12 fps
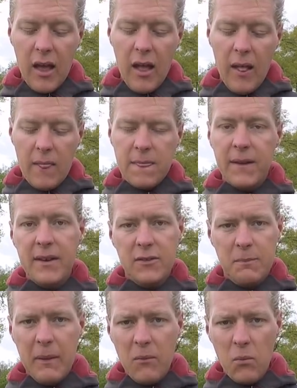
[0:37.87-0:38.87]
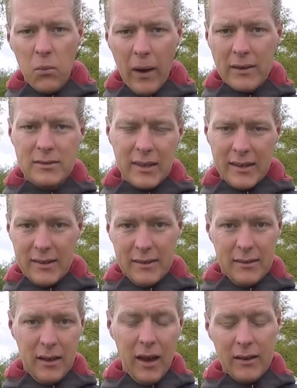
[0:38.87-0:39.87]
that it's been welded,
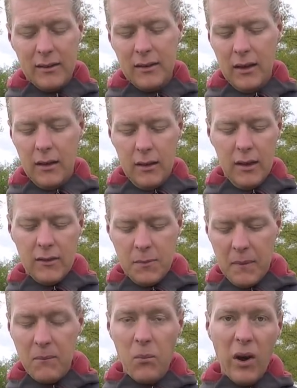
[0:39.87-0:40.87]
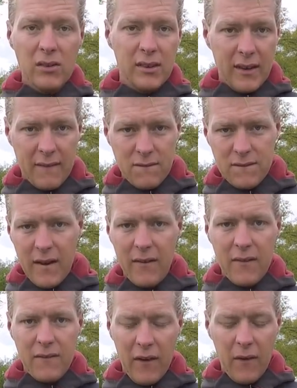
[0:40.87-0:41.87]
and it's been welded
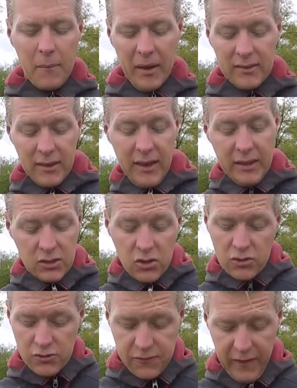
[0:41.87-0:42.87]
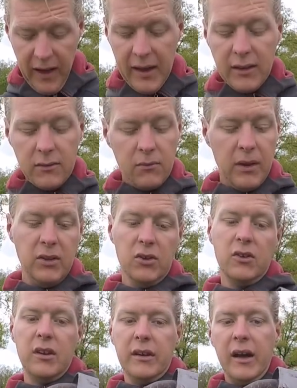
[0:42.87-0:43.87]
very, very badly. It looks fine when you
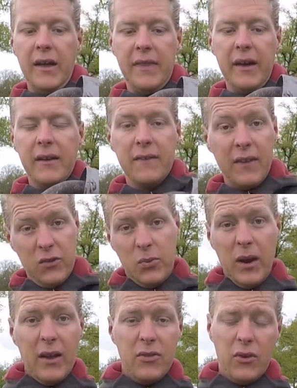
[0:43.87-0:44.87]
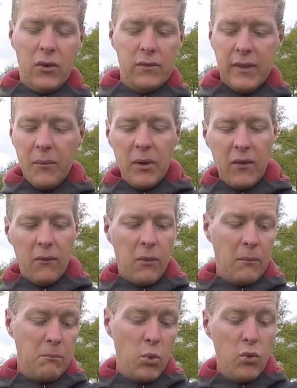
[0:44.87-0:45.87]
look at it like that, and that's what I thought. Then when I
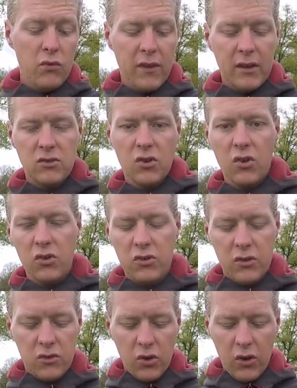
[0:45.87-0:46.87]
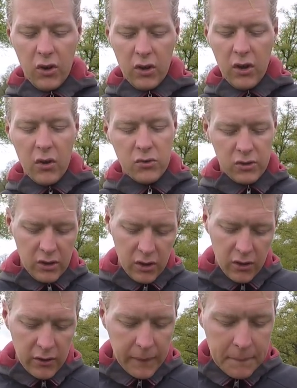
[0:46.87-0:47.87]
removed the exhaust and took a closer
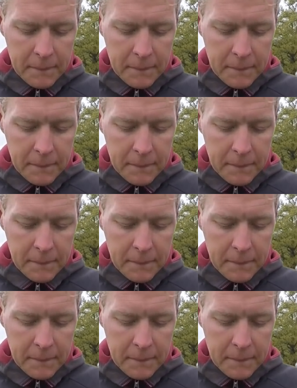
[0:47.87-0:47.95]
look,